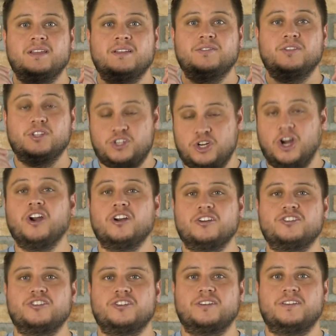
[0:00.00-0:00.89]
the
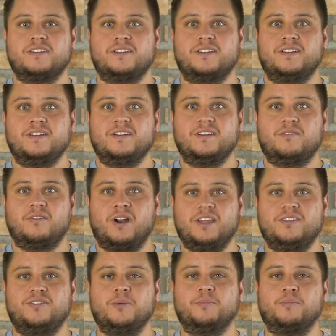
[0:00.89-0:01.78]
church,
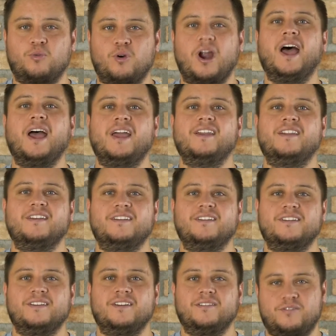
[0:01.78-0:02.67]
right? The bride
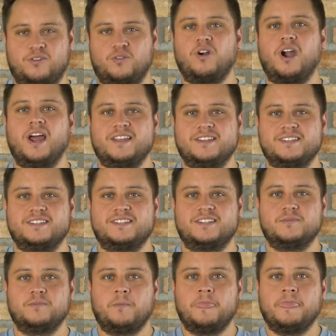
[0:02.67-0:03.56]
of
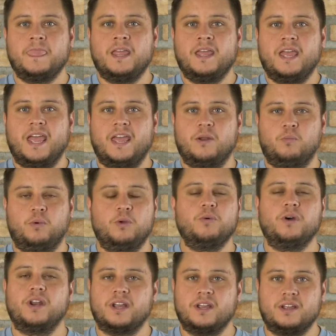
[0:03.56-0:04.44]
Christ. And we
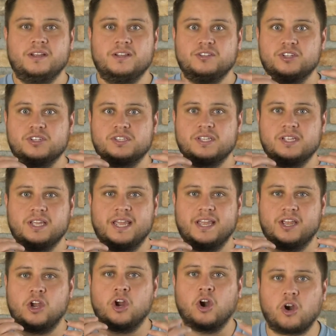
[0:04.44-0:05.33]
want to just
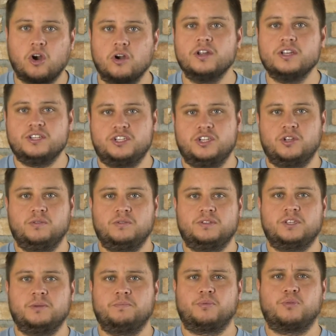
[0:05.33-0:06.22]
encourage you
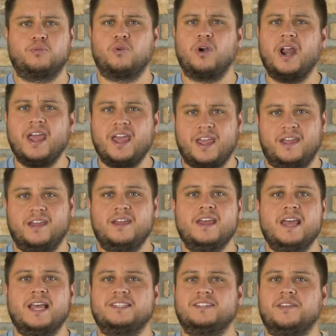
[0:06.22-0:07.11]
to pray
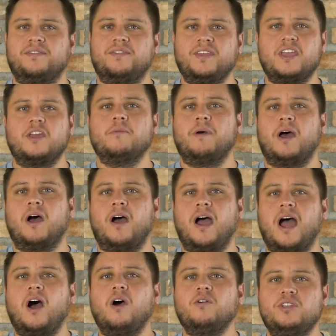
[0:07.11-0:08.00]
and to think about
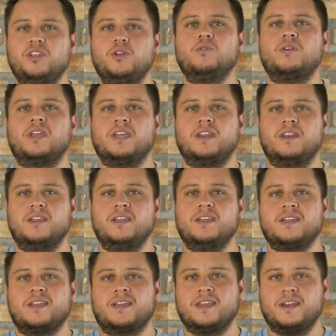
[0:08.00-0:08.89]
how you can
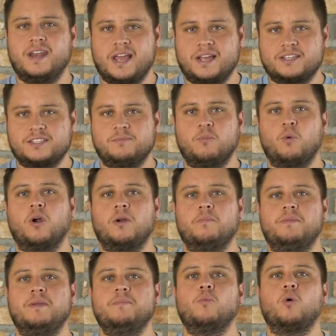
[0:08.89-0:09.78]
connect more
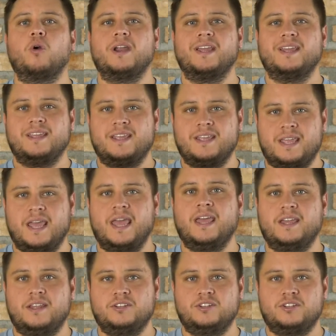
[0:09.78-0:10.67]
and be more
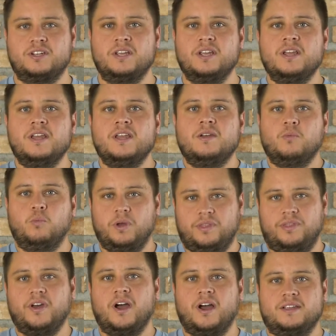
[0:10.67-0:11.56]
engaged
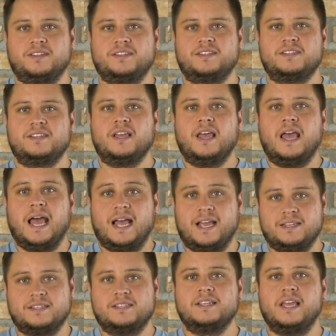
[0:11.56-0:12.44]
with us
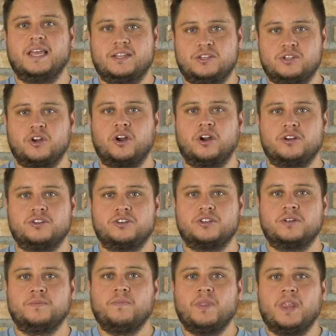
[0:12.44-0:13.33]
as a
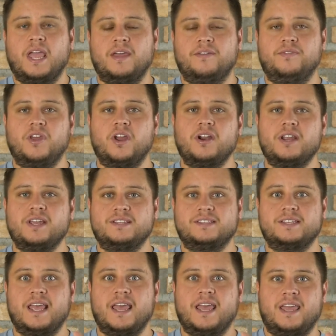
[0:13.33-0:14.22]
church. And there
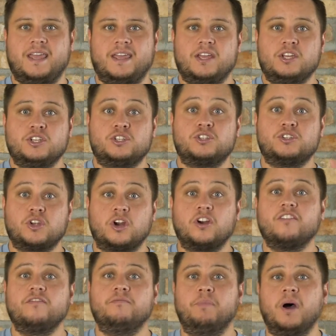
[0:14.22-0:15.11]
is a
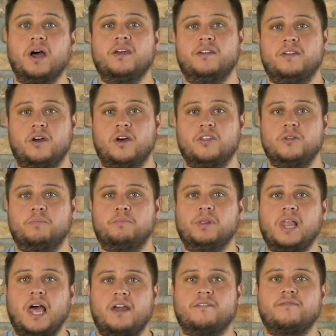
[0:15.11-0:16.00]
serve button on the
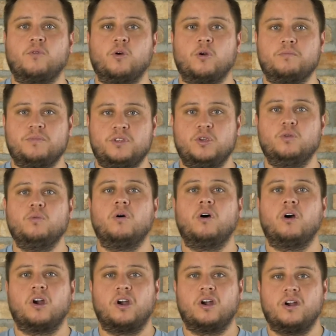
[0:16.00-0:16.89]
platform you
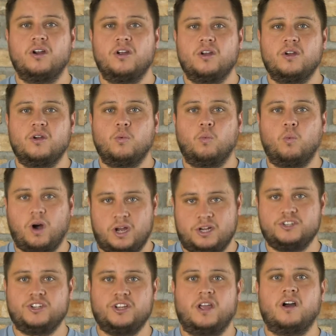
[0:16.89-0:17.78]
are
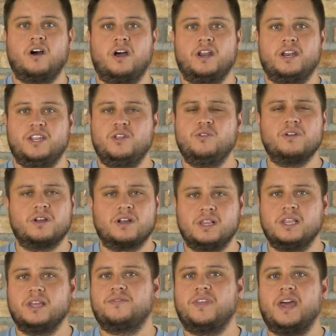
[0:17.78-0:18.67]
watching on. You can
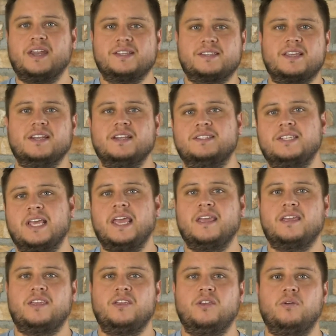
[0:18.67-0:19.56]
click that. It's going to
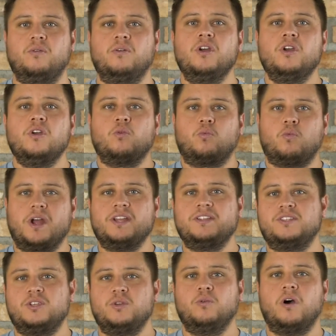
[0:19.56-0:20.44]
take you
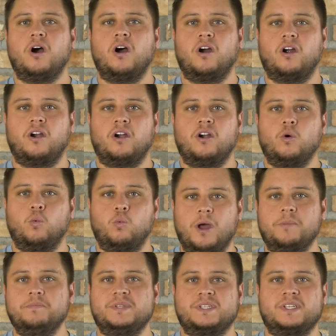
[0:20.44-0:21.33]
right to our
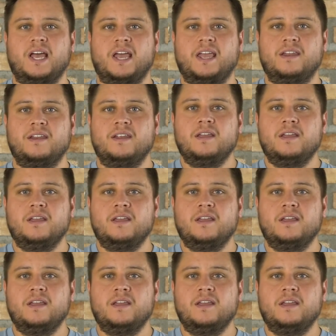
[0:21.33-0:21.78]
website.